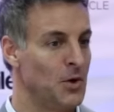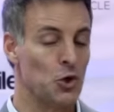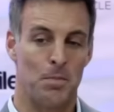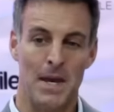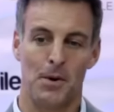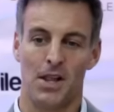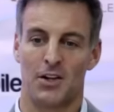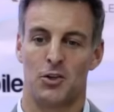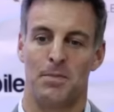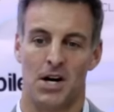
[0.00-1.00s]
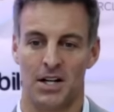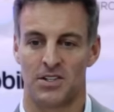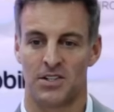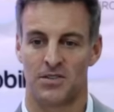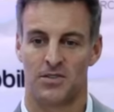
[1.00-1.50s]
Do people like to be
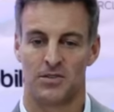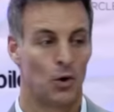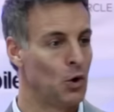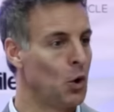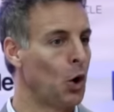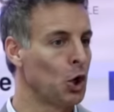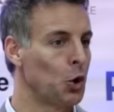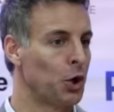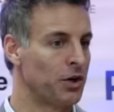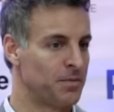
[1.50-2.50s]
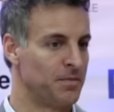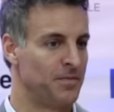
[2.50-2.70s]
hunted or lured?